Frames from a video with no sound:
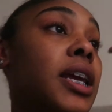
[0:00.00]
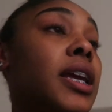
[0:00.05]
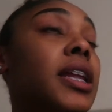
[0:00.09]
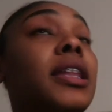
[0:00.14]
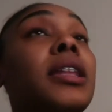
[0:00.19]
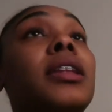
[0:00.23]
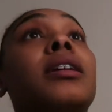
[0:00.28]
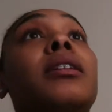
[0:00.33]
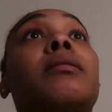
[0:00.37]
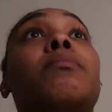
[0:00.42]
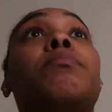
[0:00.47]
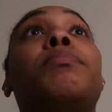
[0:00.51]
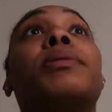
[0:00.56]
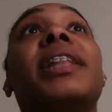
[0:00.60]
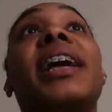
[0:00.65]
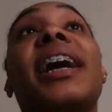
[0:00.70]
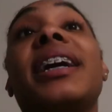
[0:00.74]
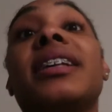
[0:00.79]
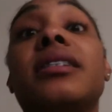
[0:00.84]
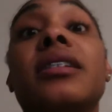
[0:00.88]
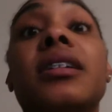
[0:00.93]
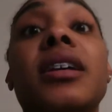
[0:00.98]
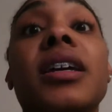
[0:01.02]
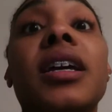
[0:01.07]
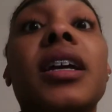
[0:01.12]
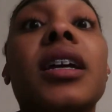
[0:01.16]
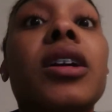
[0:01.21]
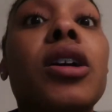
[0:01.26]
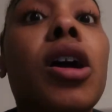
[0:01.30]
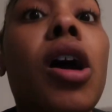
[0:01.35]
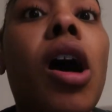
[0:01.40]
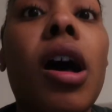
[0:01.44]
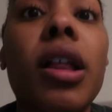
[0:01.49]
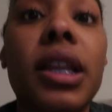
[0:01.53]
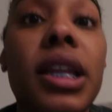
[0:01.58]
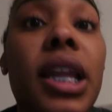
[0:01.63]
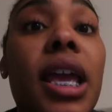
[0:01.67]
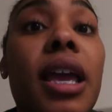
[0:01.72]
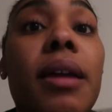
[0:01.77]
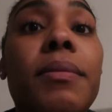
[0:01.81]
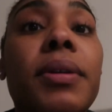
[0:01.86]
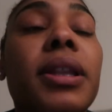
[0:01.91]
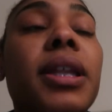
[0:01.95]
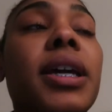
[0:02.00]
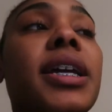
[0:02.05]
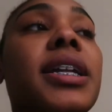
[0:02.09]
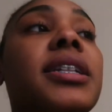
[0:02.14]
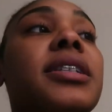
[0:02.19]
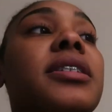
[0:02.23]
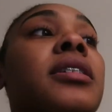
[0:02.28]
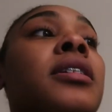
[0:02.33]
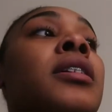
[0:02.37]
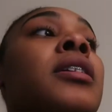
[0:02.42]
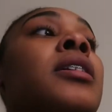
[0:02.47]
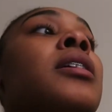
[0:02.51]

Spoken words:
in the plaza and calling the ambulance.